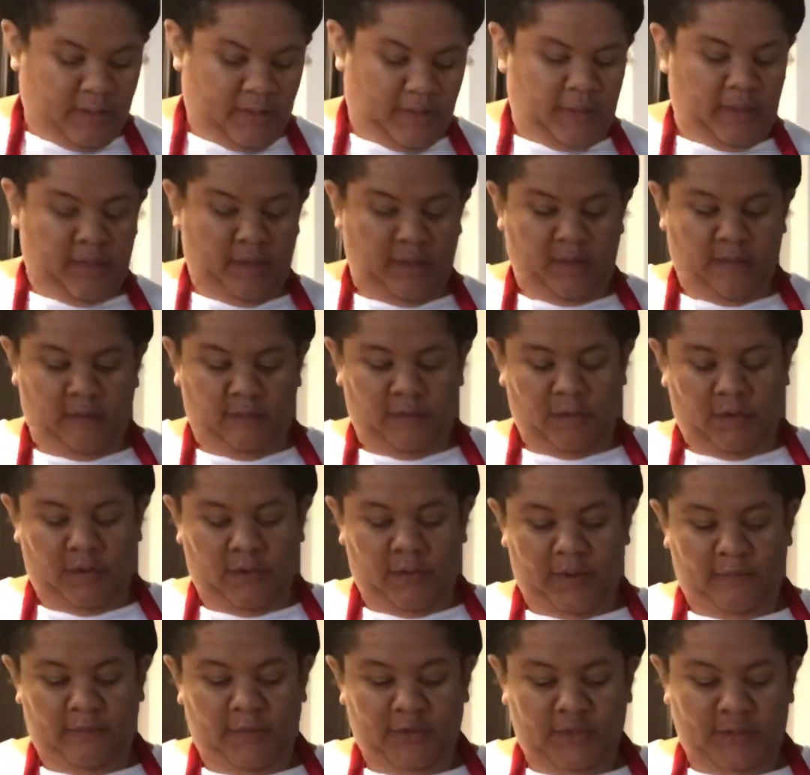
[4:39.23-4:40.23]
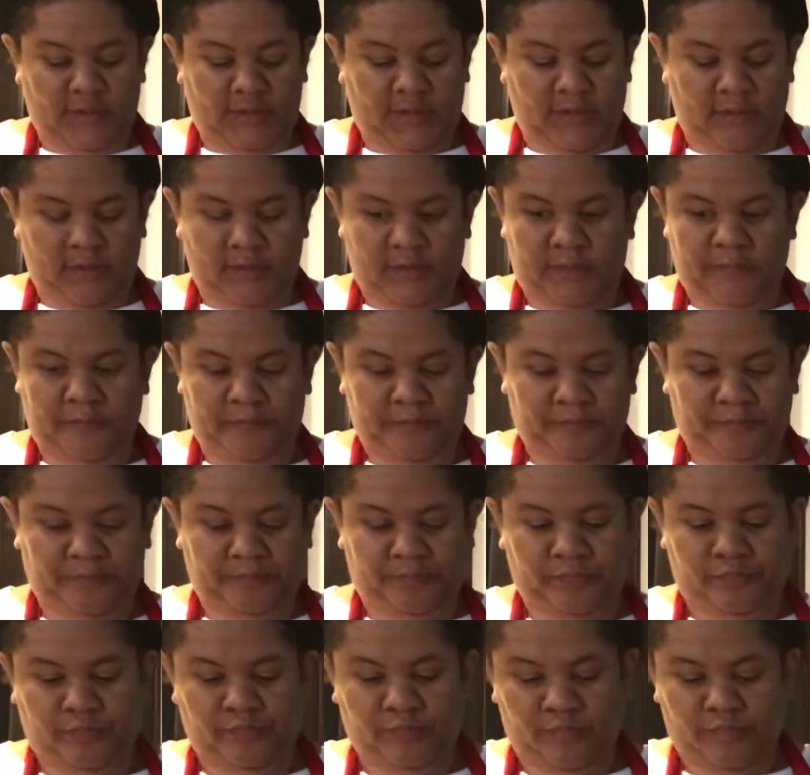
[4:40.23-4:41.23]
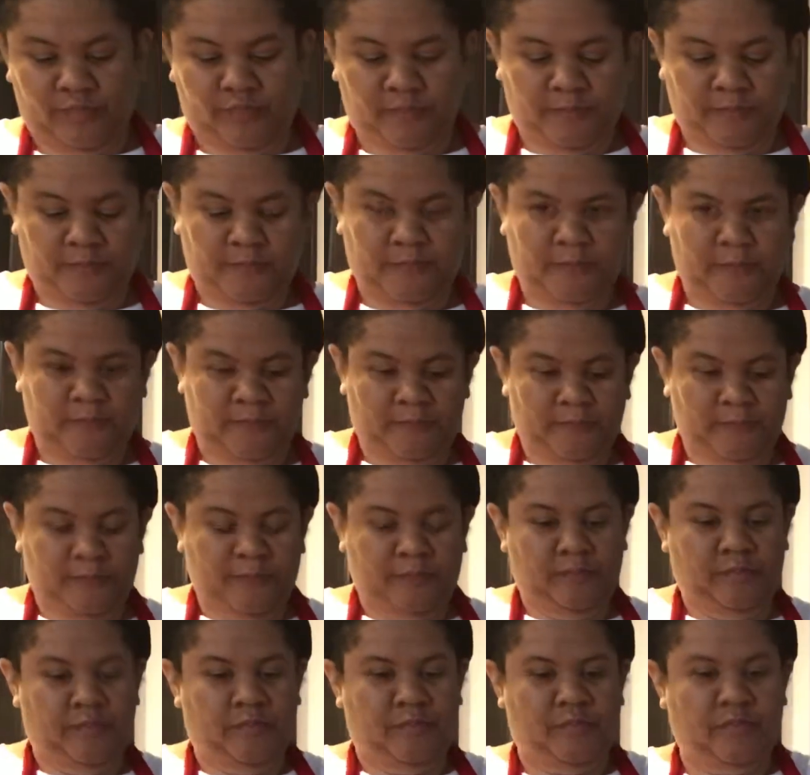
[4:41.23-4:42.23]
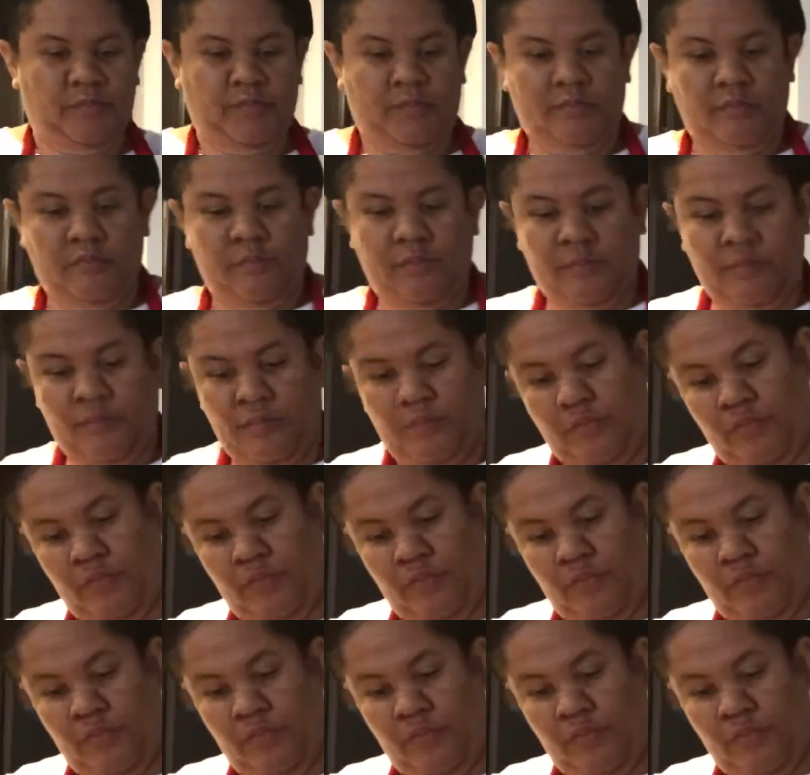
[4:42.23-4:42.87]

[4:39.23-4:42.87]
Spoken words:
If you want to make your muffins